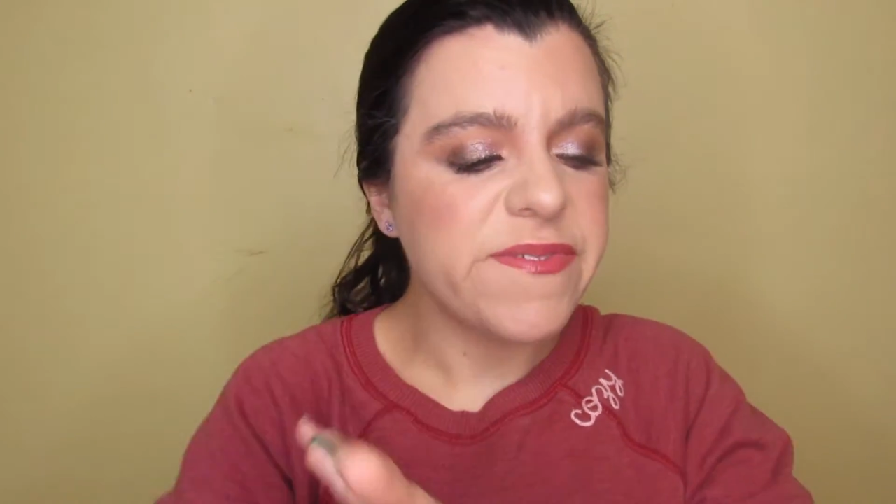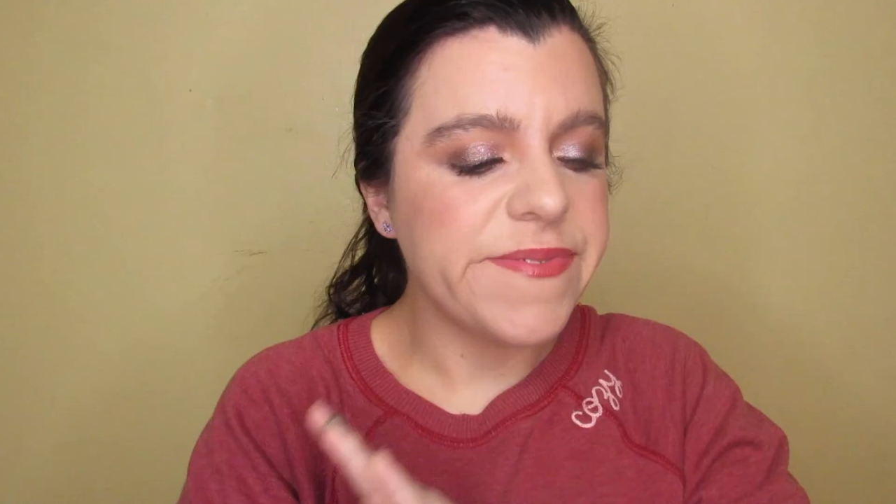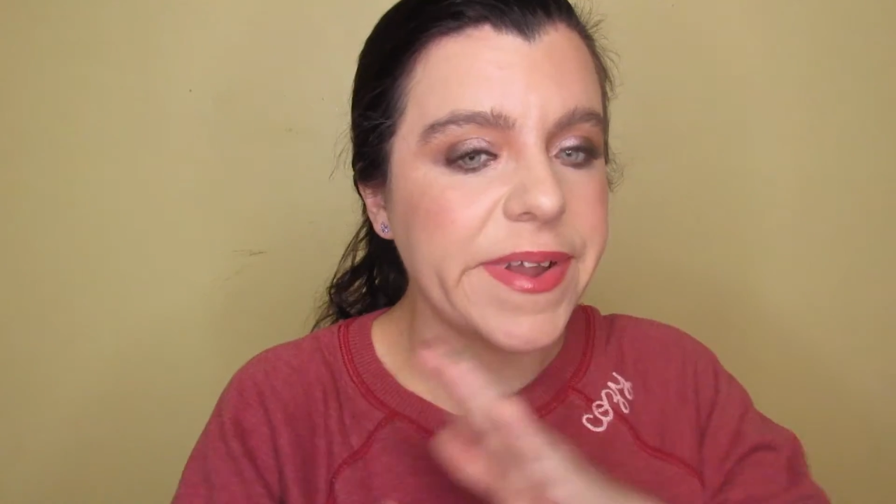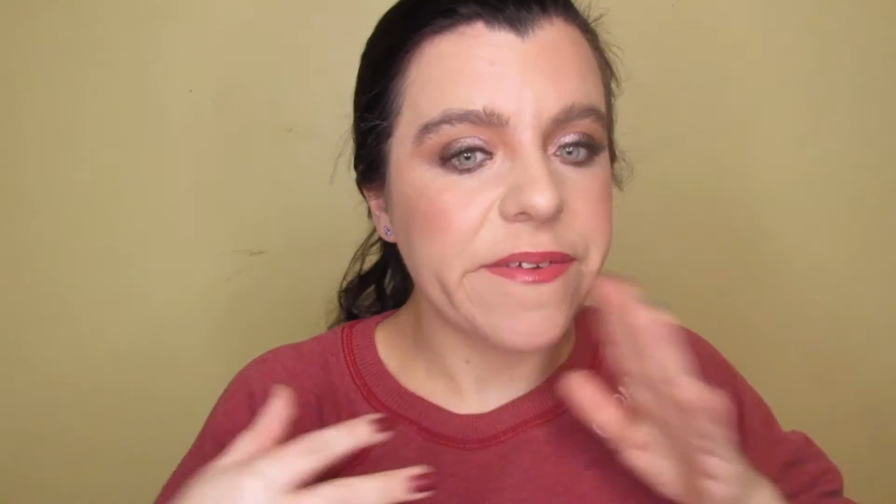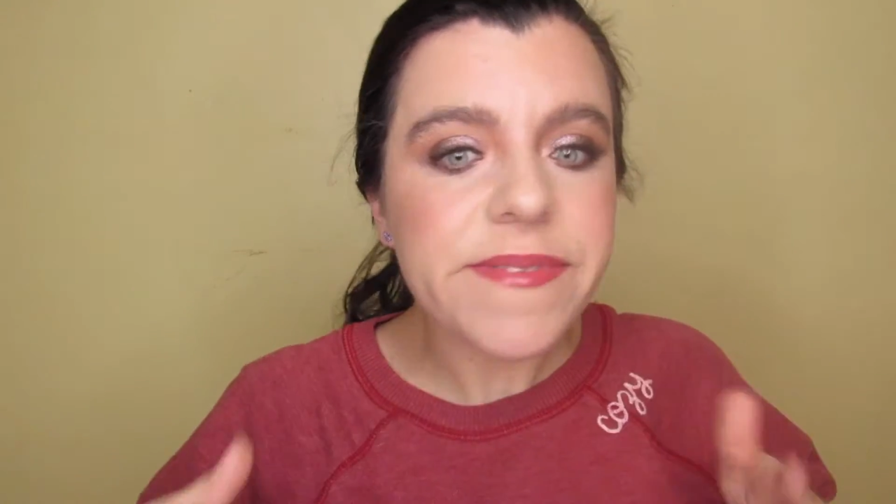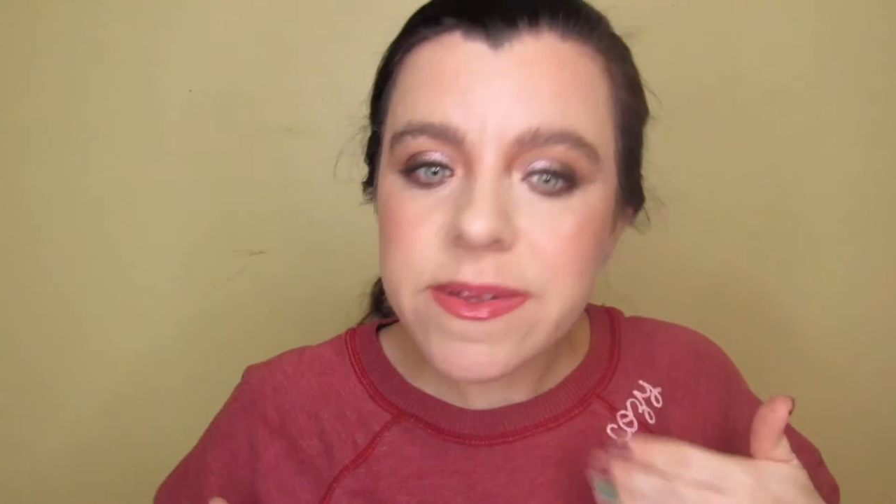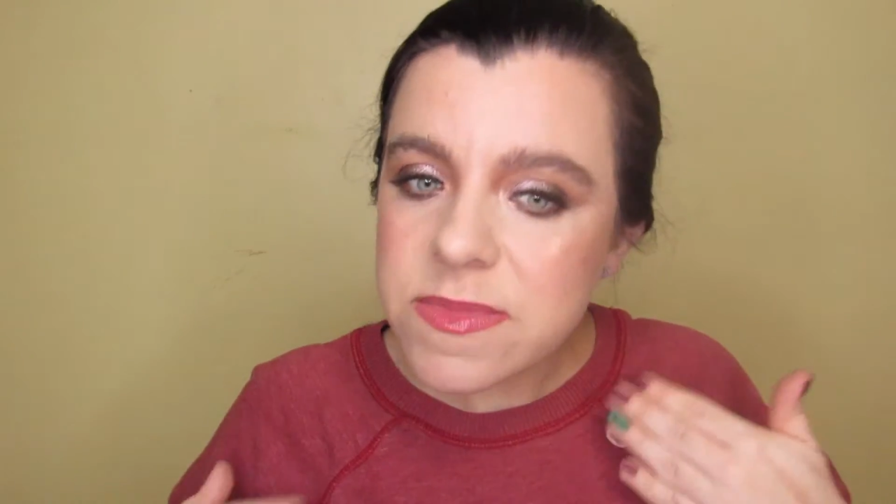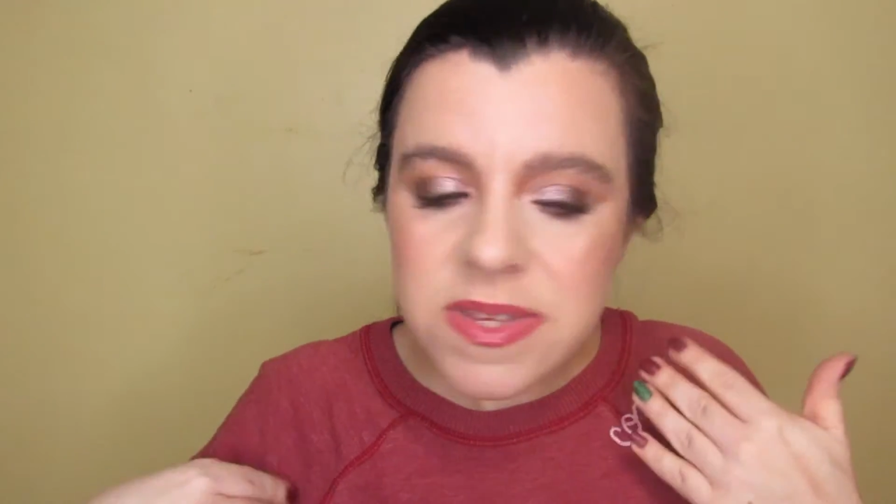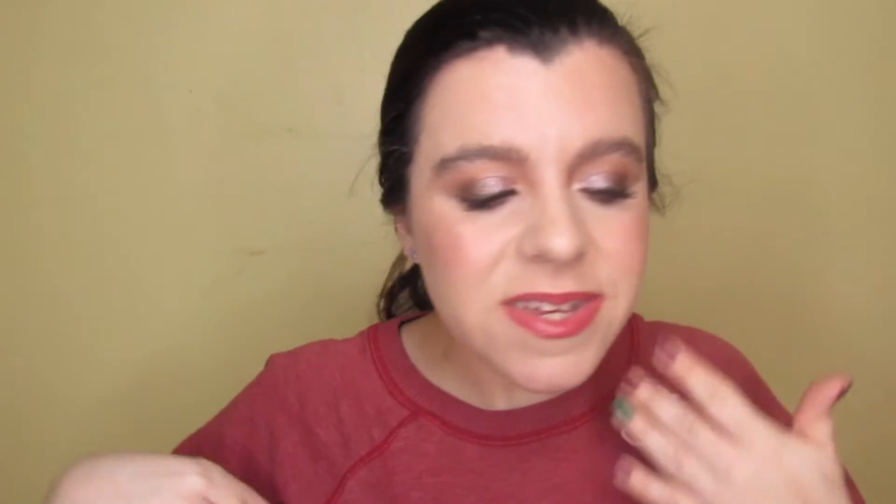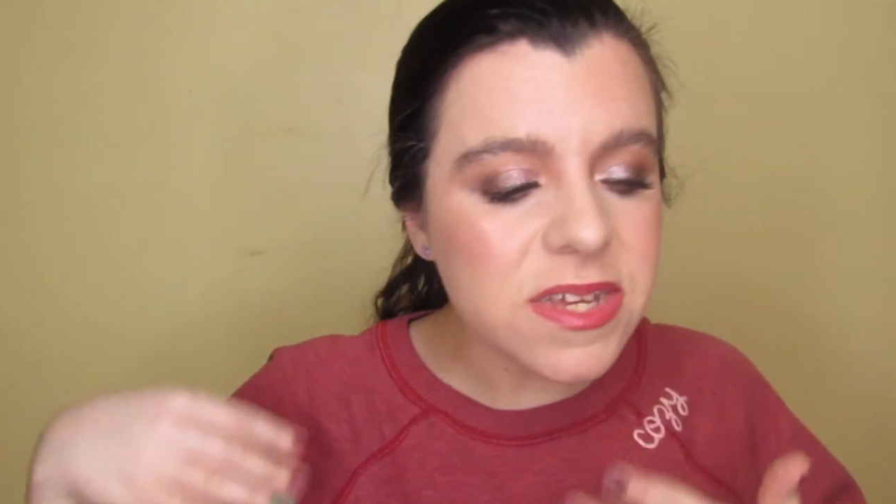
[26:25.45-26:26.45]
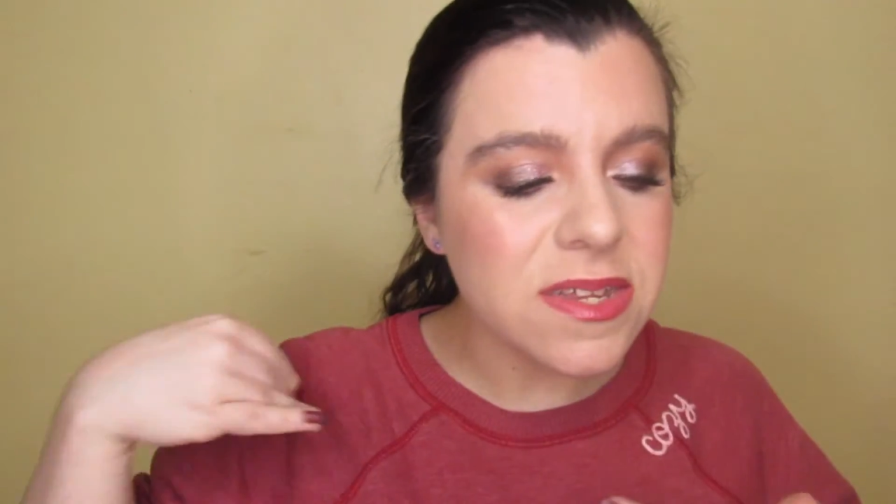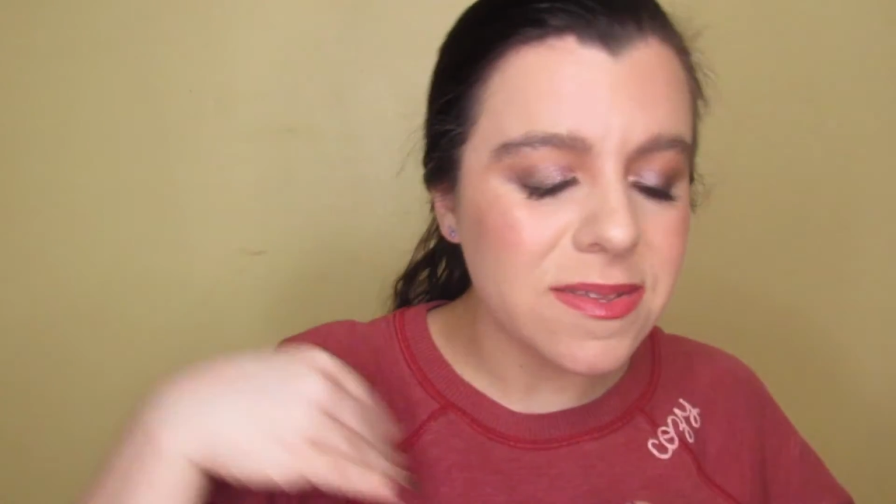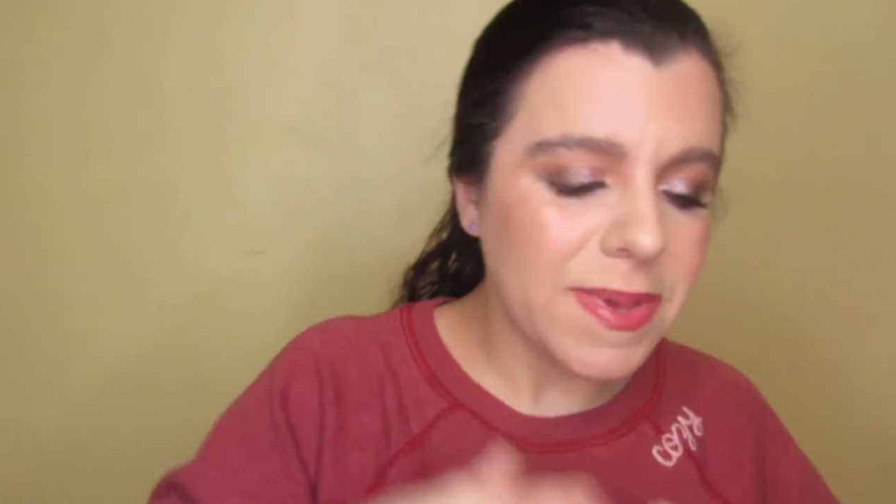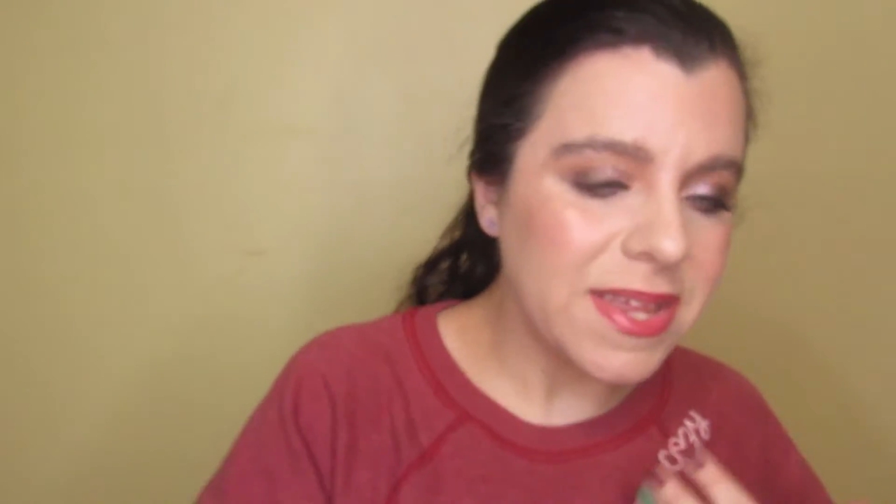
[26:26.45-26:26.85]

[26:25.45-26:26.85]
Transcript: very flimsy and doesn't make it